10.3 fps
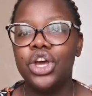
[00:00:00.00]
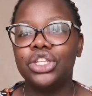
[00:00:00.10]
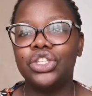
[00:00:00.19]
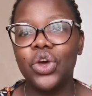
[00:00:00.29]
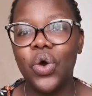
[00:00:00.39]

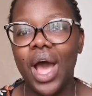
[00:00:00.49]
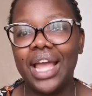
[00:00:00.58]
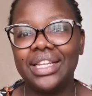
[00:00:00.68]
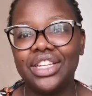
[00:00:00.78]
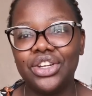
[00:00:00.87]
so
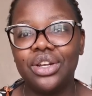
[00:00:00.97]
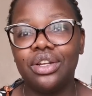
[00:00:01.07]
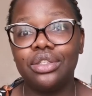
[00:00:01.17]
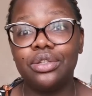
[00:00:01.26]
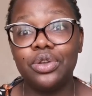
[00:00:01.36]
i needed
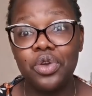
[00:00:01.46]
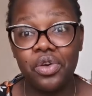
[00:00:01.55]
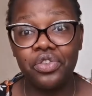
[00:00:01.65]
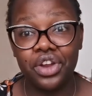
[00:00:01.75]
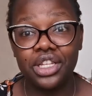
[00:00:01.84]
her to know
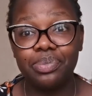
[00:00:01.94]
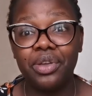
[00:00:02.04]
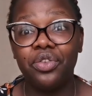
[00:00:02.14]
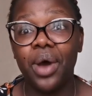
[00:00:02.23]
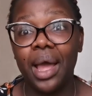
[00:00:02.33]
first
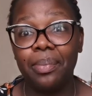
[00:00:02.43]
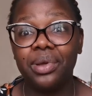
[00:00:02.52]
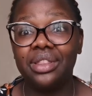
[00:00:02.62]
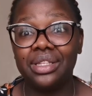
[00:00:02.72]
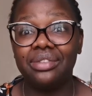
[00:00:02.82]
before i
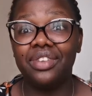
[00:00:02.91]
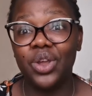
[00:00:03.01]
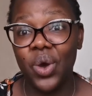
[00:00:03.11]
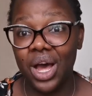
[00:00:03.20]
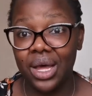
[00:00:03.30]
put this
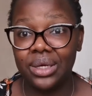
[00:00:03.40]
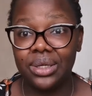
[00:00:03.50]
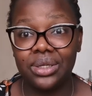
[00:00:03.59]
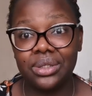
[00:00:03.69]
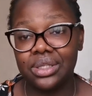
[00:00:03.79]
video out
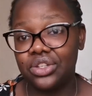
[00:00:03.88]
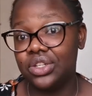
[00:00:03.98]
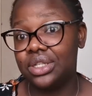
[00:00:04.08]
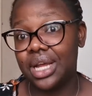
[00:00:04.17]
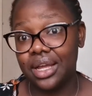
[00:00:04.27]
because
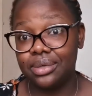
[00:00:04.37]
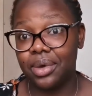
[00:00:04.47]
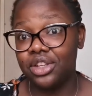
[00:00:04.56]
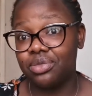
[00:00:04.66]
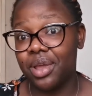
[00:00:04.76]
she does
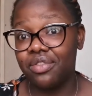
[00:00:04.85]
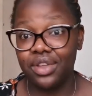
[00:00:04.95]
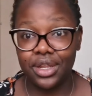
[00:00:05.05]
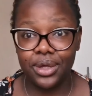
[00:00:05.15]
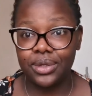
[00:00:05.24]
watch my
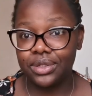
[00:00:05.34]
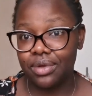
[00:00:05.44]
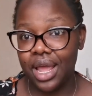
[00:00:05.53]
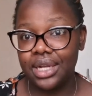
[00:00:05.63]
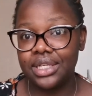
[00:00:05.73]

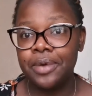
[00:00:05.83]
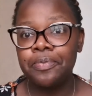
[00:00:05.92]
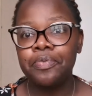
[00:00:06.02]
videos right